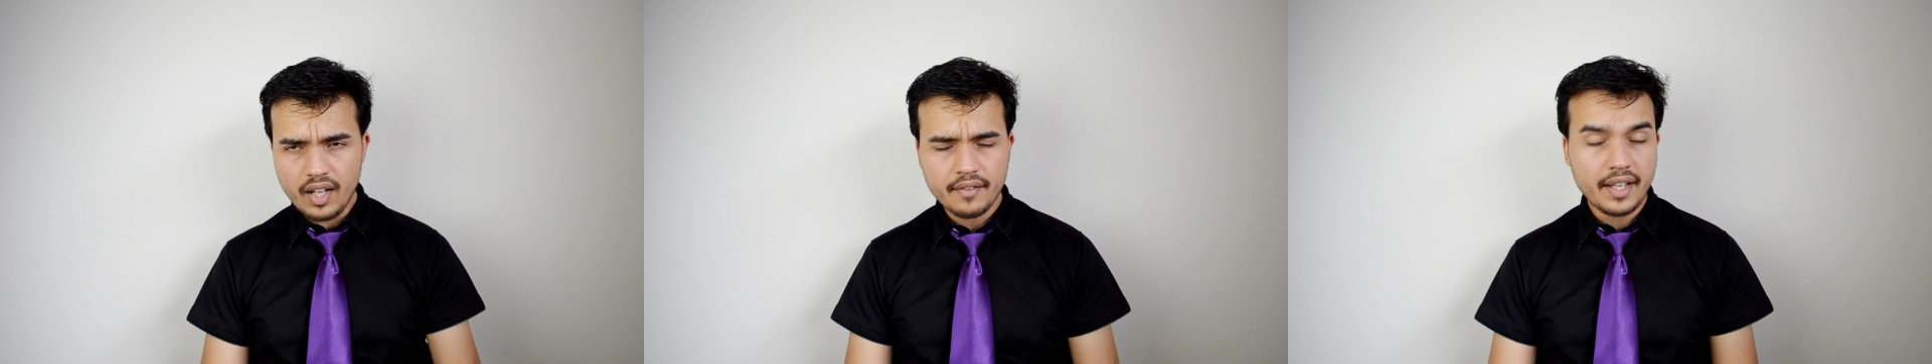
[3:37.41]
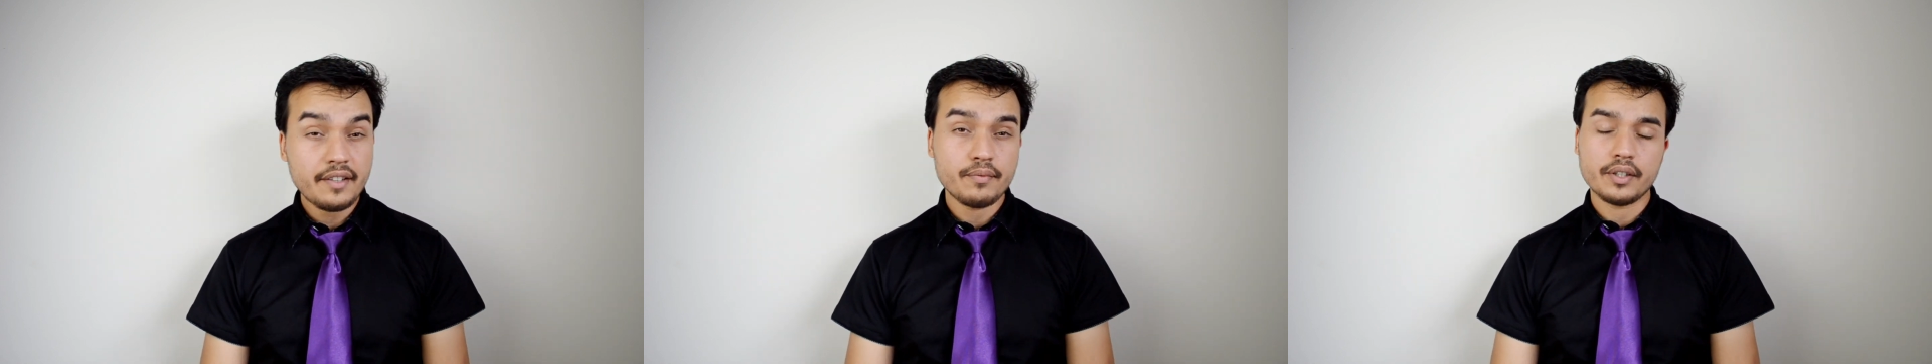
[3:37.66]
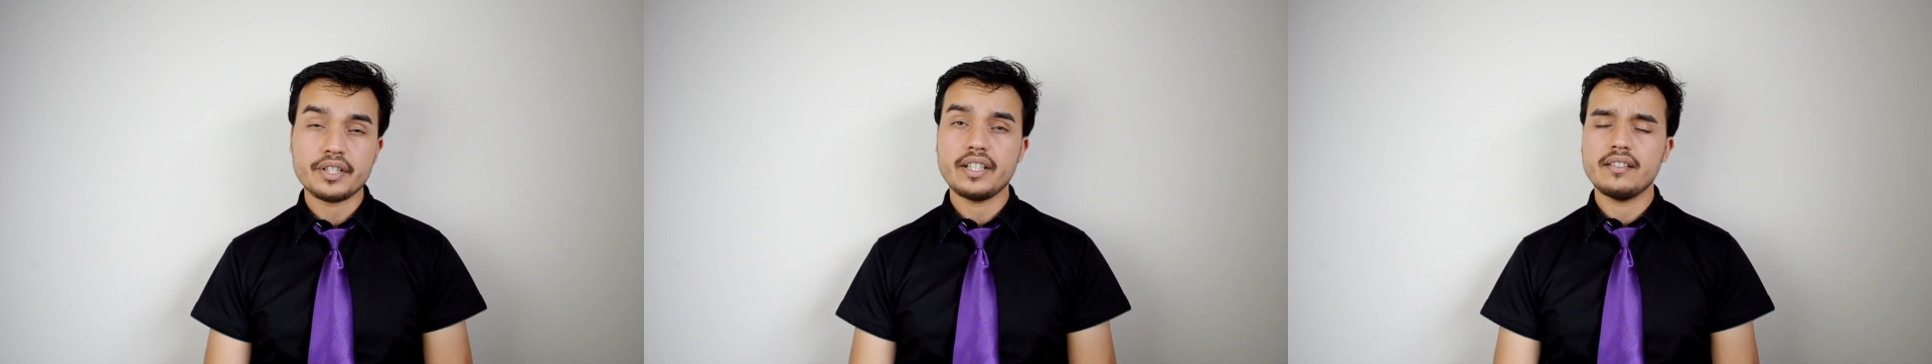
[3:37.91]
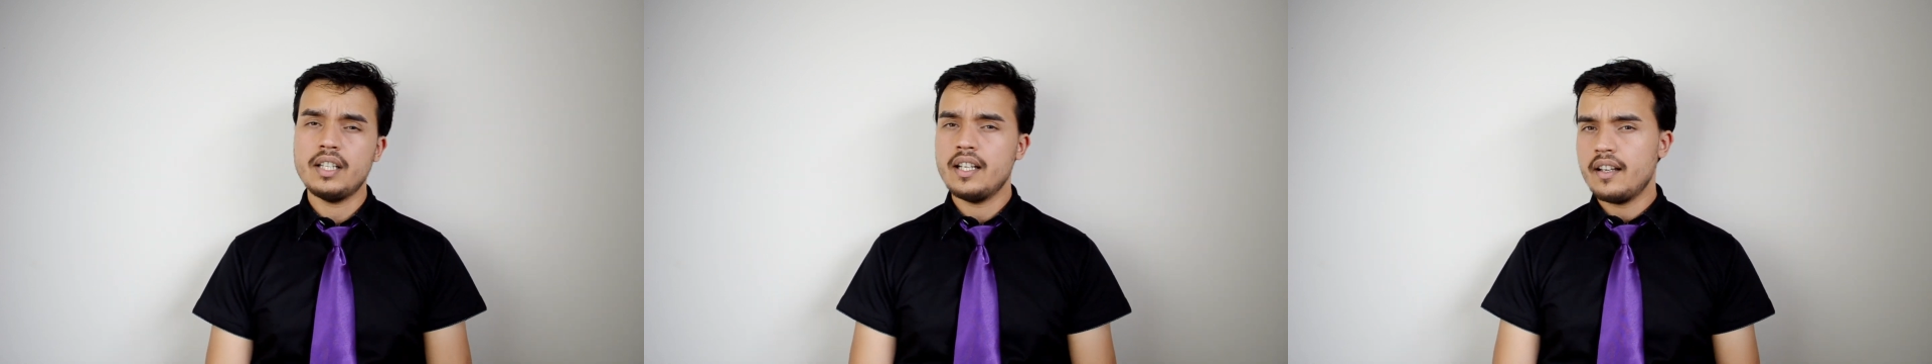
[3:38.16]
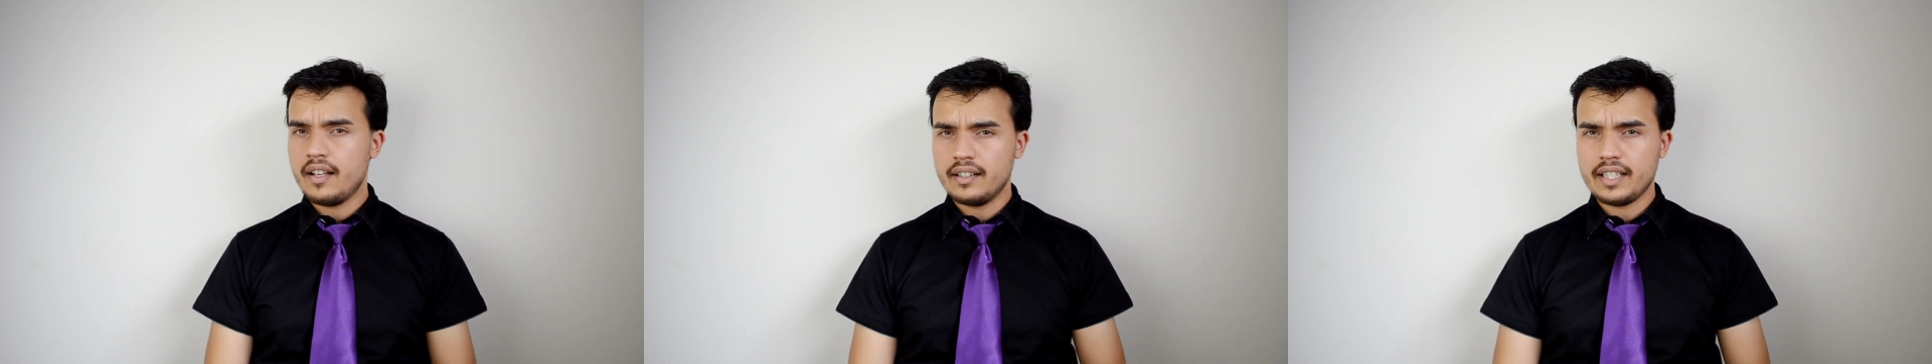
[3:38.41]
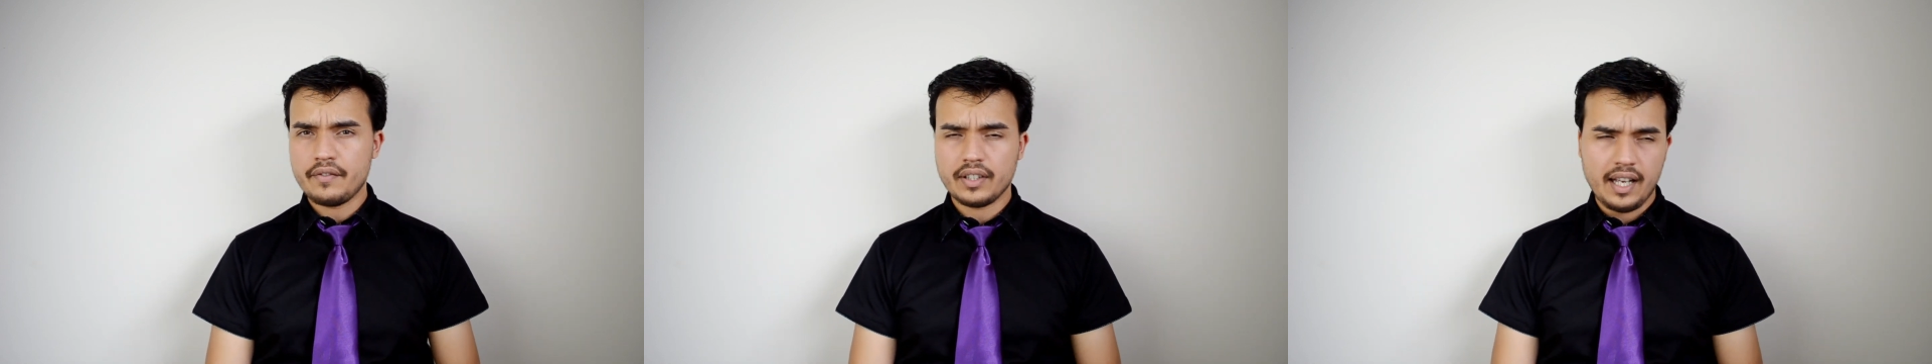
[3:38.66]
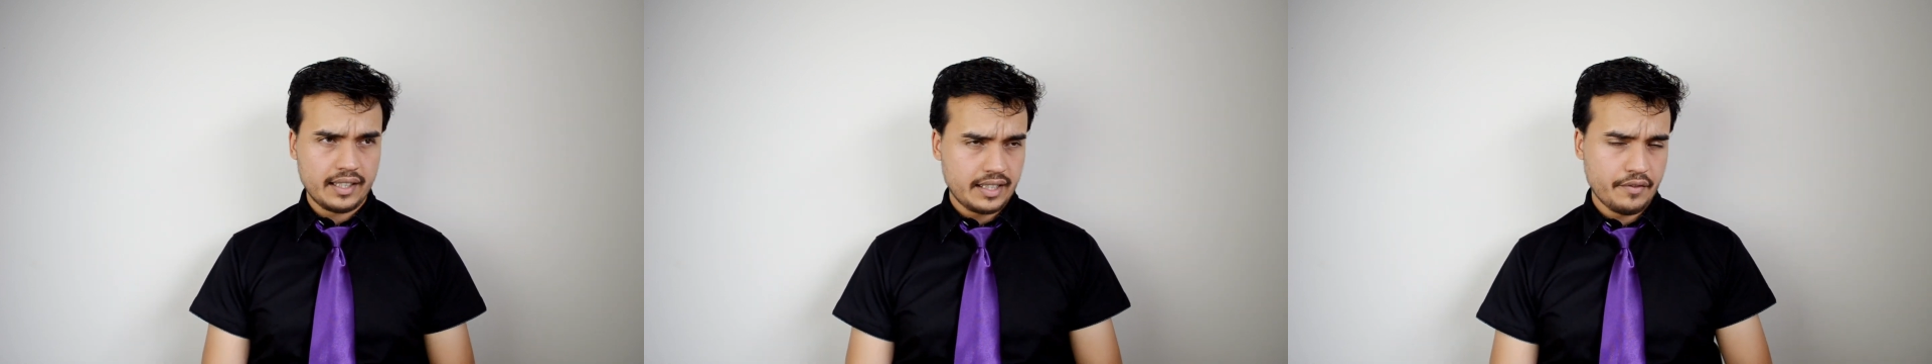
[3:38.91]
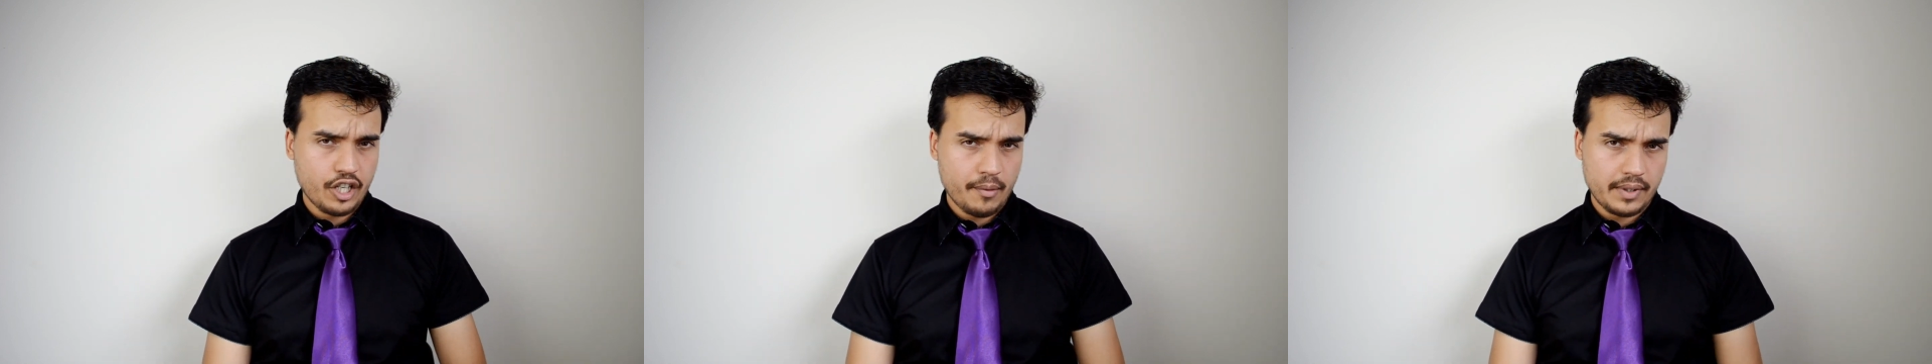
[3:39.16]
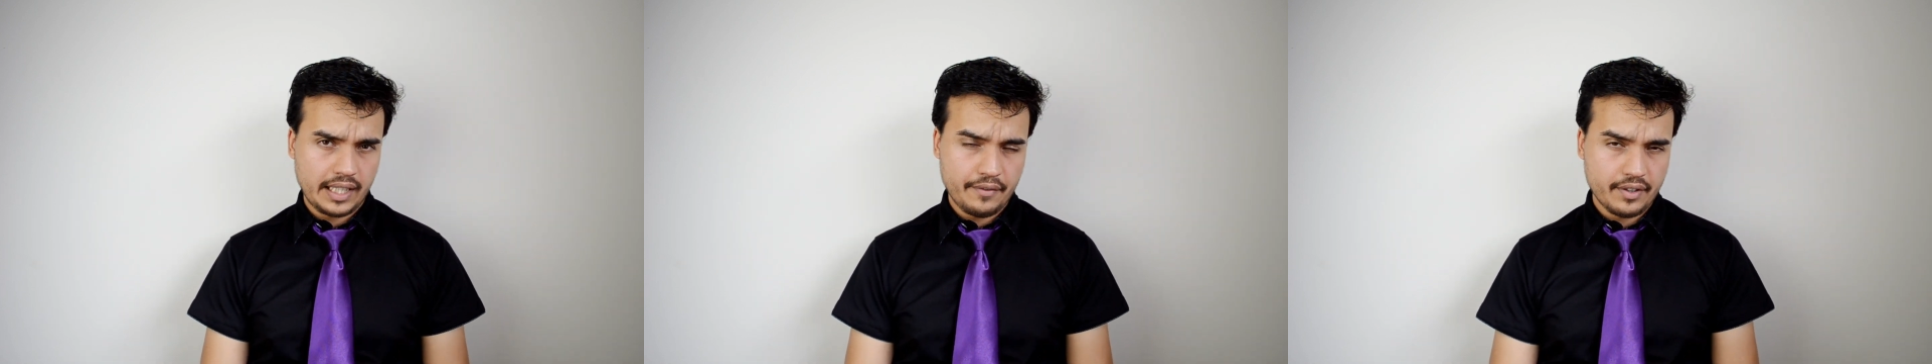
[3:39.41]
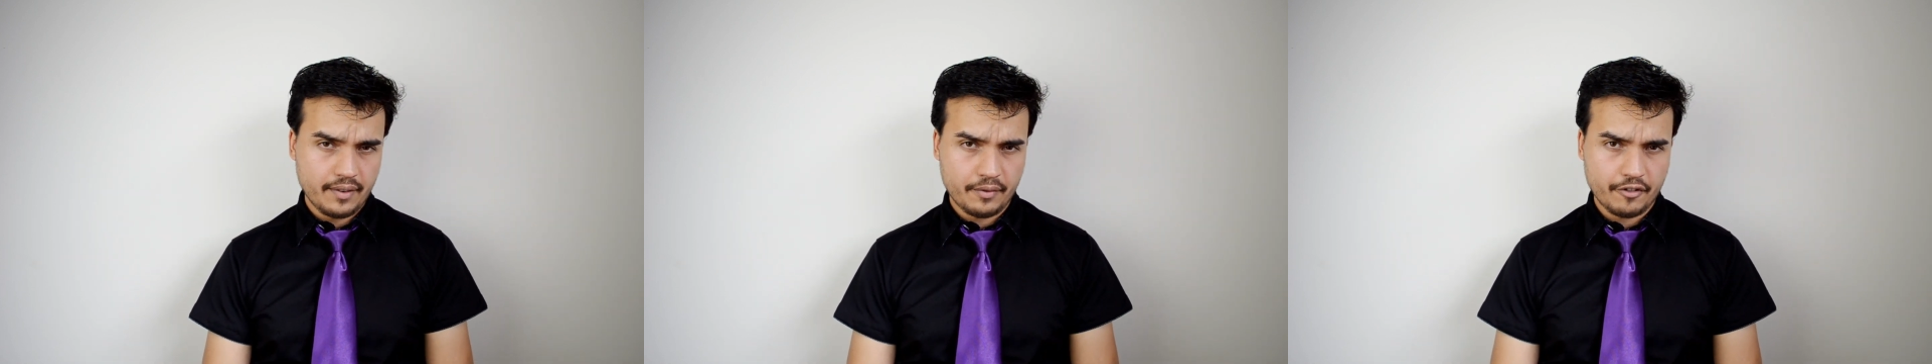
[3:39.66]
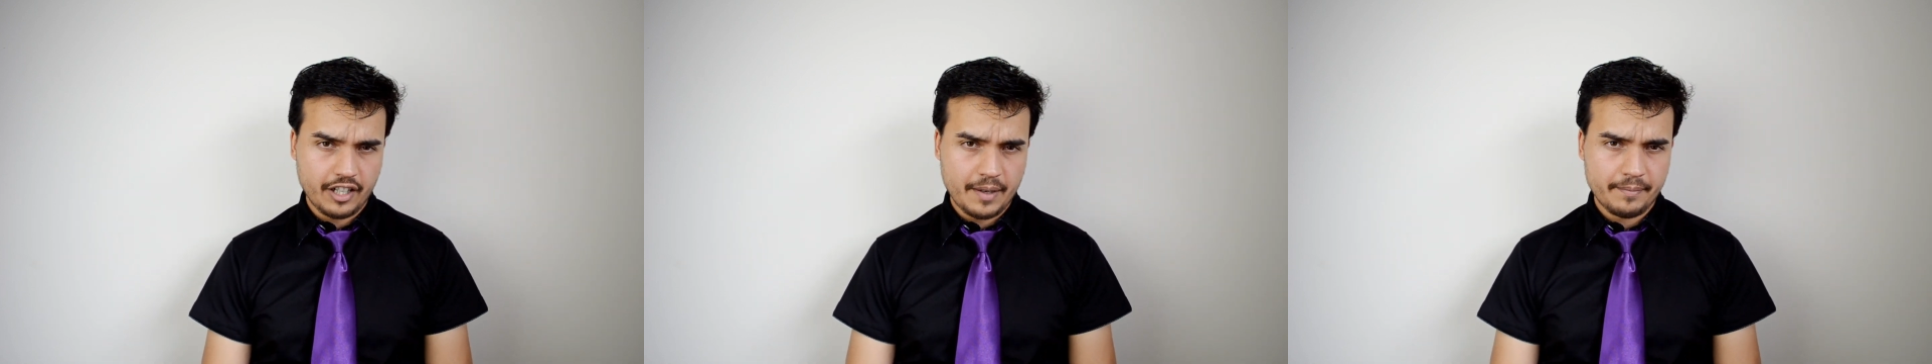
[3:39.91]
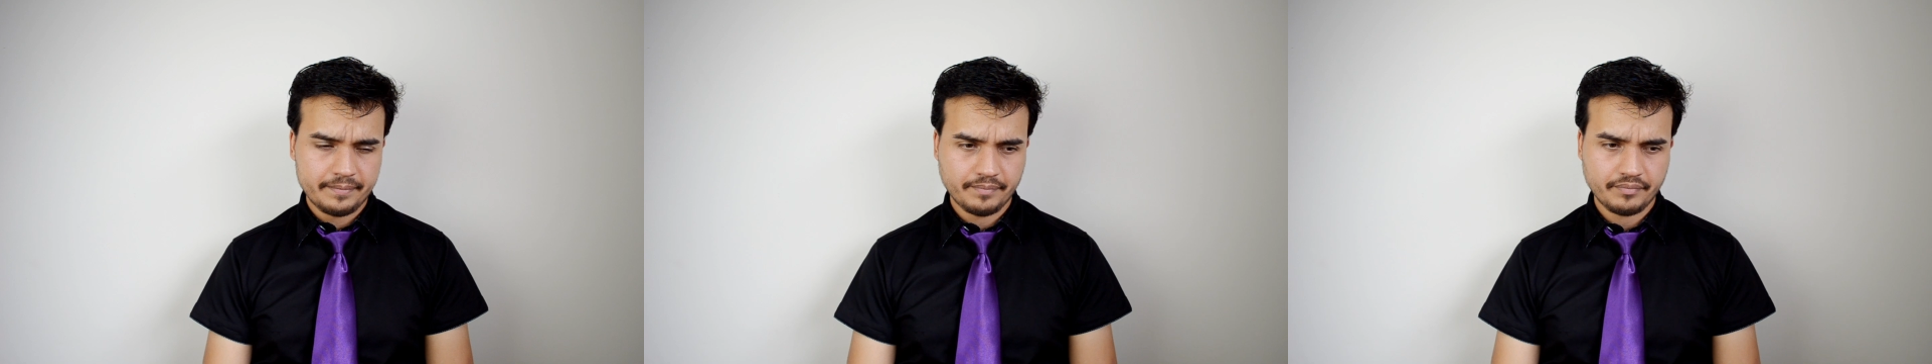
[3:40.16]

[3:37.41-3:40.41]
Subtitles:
Thanks for watching. Leave a like, leave a comment, leave a subscribe.